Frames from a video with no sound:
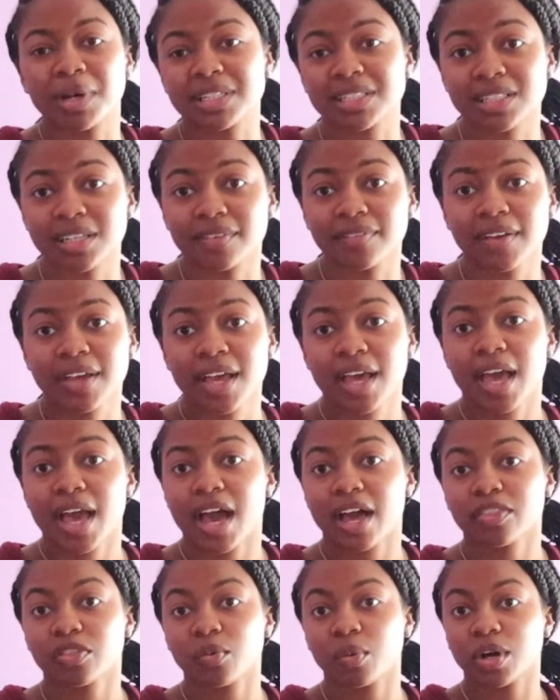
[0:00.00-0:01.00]
Stuff
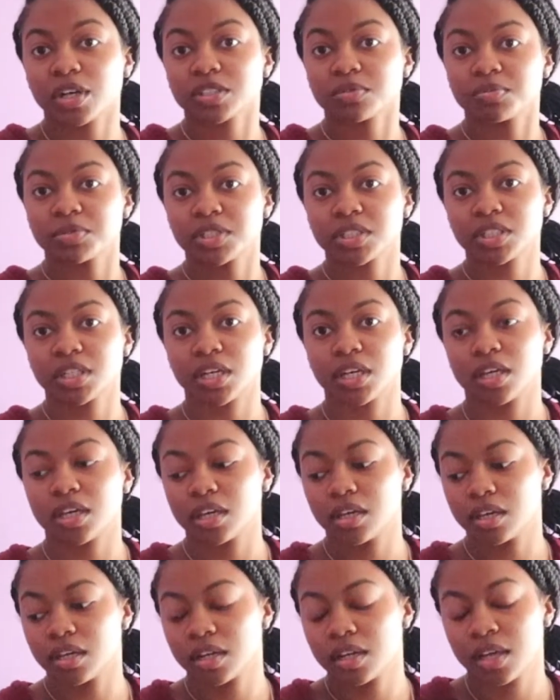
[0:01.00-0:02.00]
at the washing
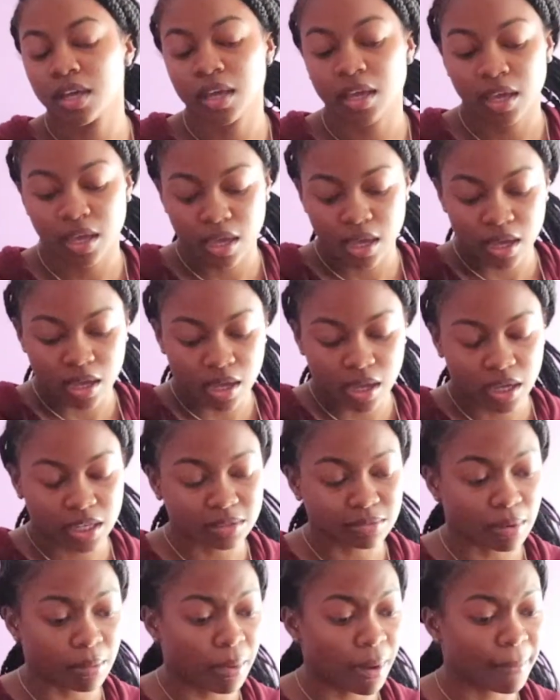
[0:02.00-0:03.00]
machine
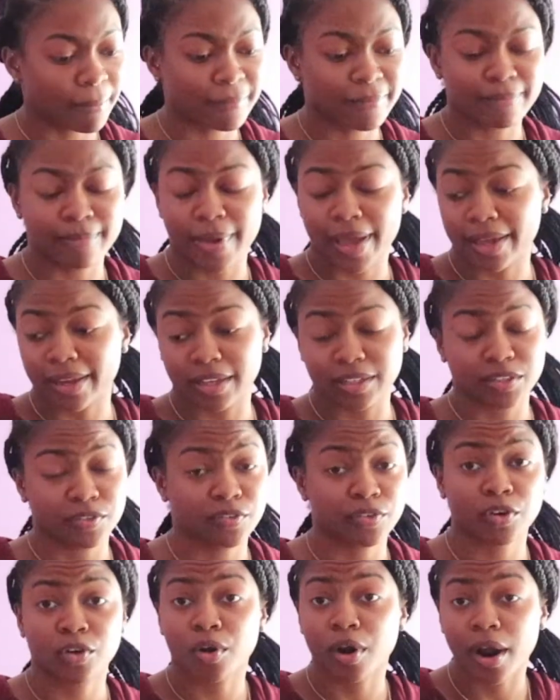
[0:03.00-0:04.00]
because my mom act like she's
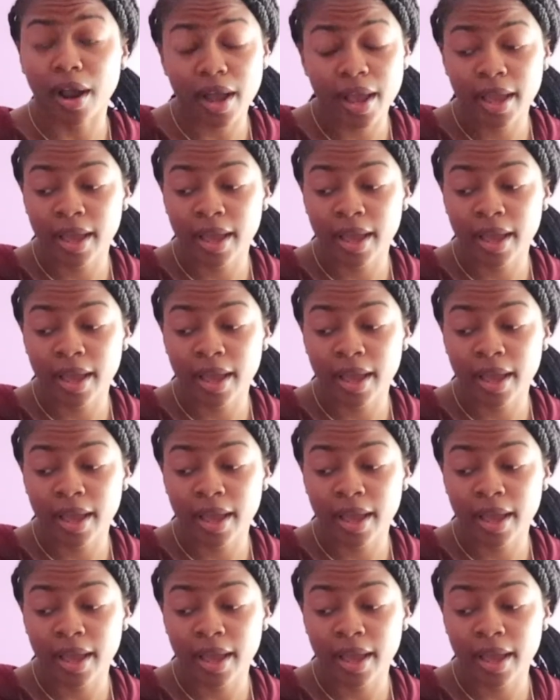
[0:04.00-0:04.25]
gonna cry,